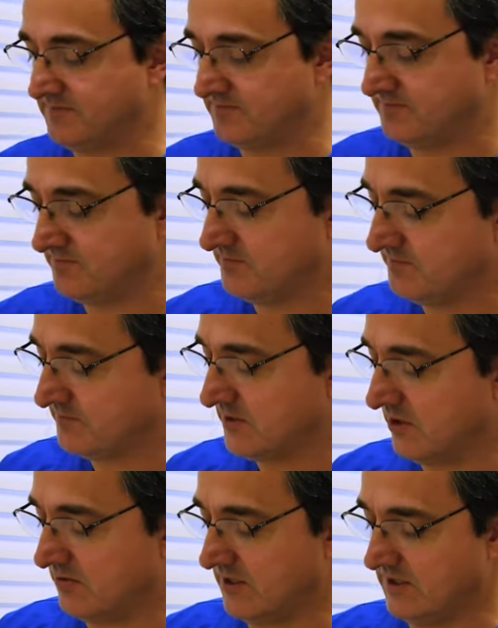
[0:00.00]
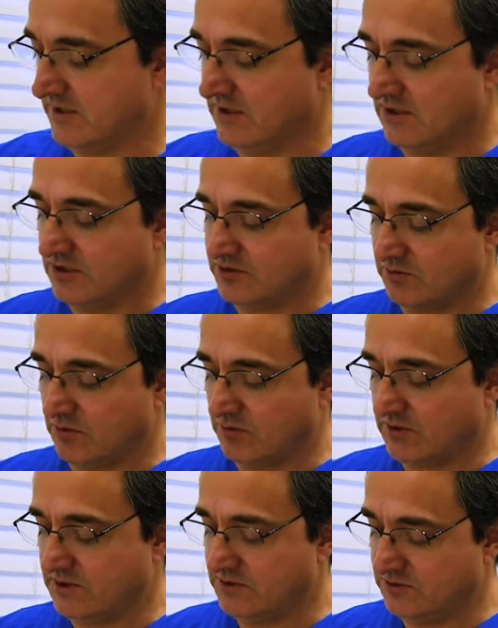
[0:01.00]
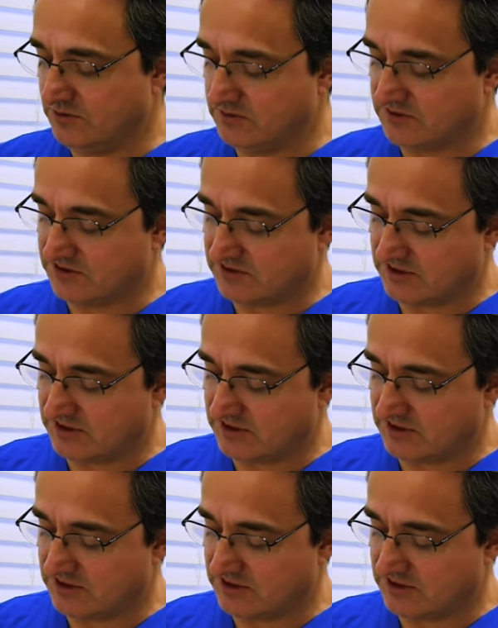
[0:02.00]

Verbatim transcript: It did. Okay. So what we're going to do is